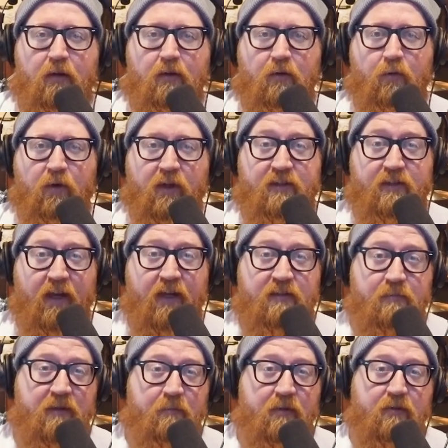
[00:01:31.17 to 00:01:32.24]
What excites
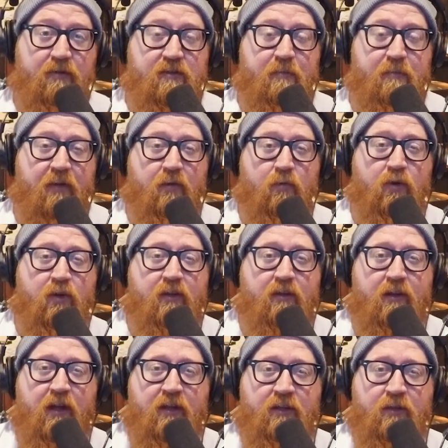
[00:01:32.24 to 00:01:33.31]
me most about the work
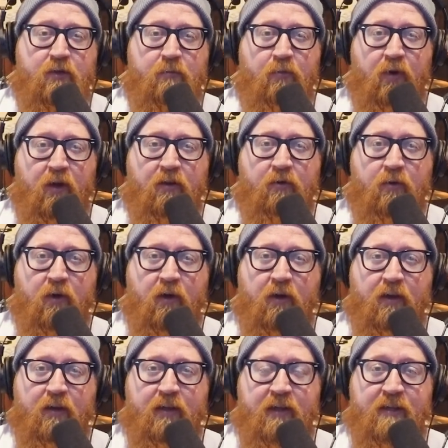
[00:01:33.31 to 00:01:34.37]
that I do in Brand
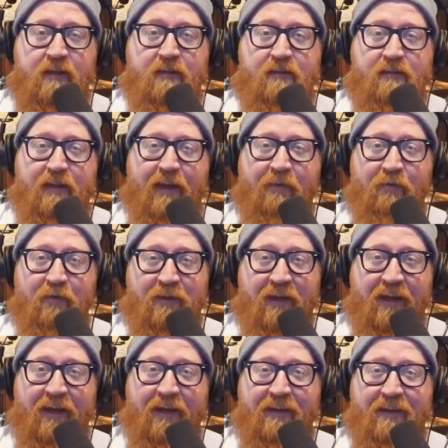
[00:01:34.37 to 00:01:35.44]
Aura is every
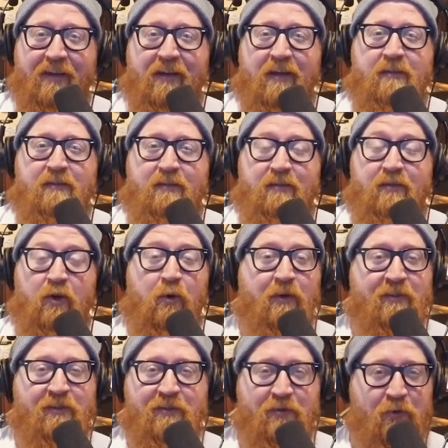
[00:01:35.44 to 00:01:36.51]
day is going
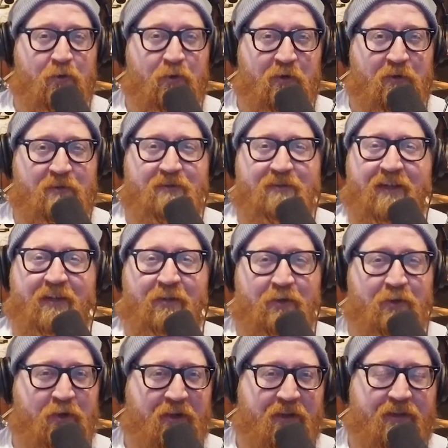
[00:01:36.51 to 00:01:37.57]
to school and
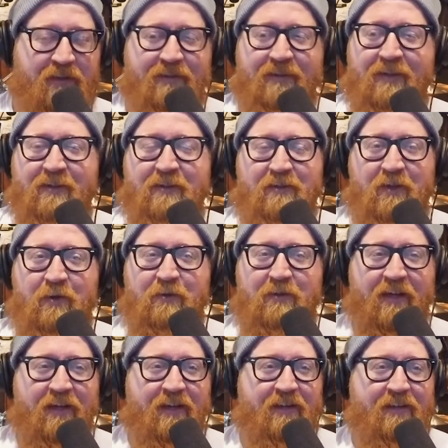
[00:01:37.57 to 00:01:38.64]
learning. There's no
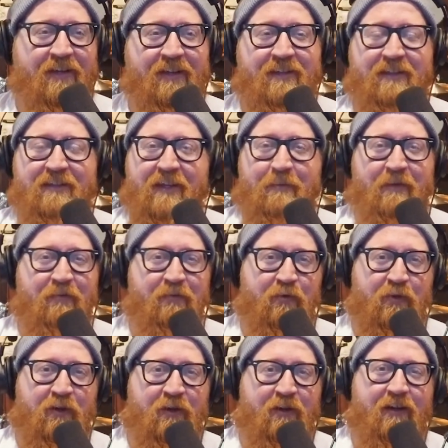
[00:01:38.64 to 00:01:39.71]
day like the day
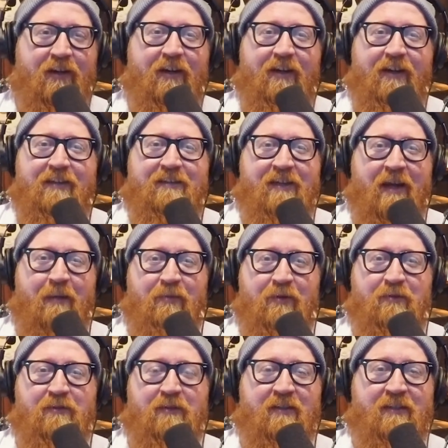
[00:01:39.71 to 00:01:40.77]
before.
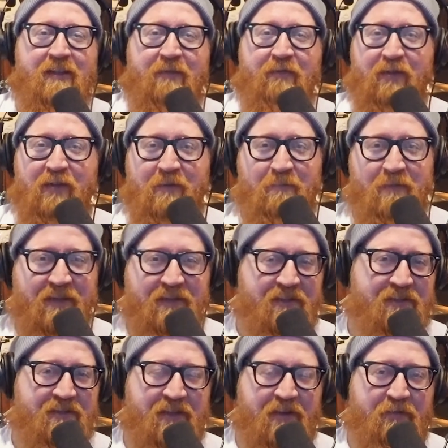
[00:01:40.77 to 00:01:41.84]
Zappos definitely mixes
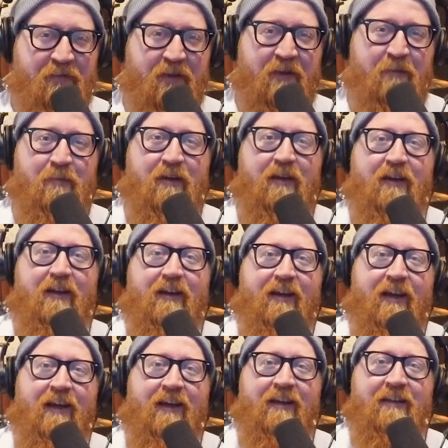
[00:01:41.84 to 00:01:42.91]
stuff up,
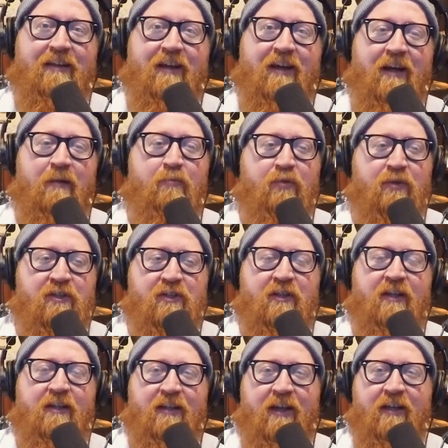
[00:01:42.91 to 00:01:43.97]
and I
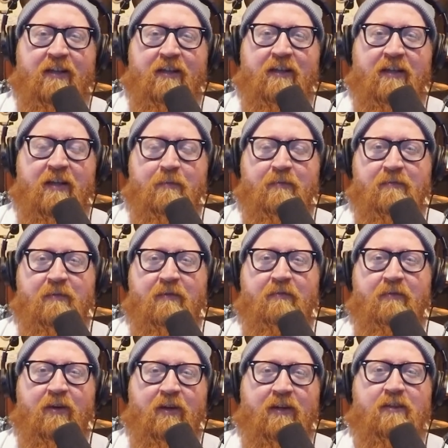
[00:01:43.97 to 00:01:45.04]
appreciate that, and it keeps me
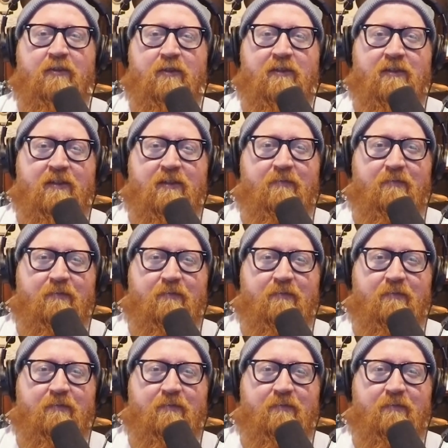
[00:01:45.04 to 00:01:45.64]
very interested.